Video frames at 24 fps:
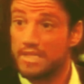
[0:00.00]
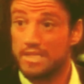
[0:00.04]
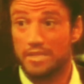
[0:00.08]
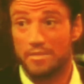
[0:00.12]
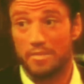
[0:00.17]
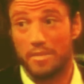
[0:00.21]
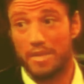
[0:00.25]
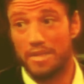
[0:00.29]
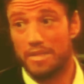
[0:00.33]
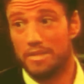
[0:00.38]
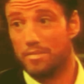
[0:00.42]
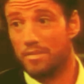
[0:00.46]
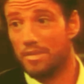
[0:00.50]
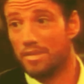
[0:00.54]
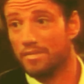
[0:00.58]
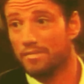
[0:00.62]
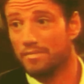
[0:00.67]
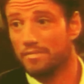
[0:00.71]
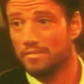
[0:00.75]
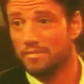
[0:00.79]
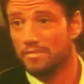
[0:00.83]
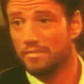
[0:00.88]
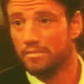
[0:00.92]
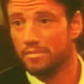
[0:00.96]
That's
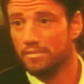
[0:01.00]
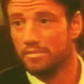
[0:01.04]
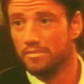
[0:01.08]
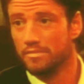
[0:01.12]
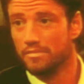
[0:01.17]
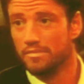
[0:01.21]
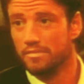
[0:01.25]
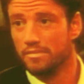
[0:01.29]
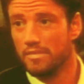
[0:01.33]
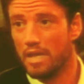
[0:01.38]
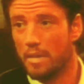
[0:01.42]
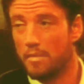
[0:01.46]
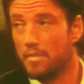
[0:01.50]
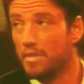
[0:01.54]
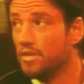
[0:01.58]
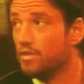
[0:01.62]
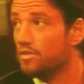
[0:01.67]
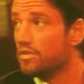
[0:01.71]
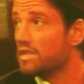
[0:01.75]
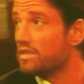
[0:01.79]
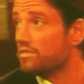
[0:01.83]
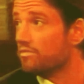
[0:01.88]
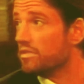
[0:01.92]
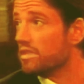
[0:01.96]
debatable. I
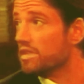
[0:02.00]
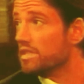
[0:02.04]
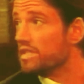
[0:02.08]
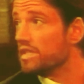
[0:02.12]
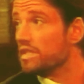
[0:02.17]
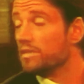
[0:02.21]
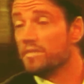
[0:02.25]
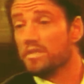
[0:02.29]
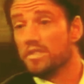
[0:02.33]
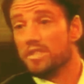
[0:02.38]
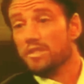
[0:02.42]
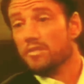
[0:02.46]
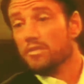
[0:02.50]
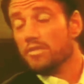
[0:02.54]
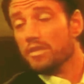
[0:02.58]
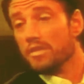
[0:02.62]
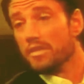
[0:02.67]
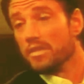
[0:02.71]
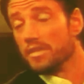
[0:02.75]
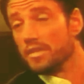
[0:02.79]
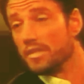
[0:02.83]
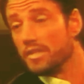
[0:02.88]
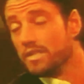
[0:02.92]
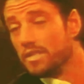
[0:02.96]
mean, you didn't really see me
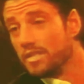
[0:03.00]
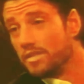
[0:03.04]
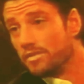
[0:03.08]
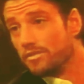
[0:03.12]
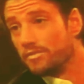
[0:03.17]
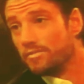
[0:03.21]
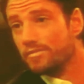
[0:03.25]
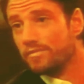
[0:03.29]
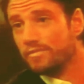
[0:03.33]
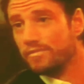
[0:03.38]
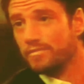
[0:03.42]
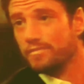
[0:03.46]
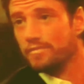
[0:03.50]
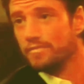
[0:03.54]
do anything, did you?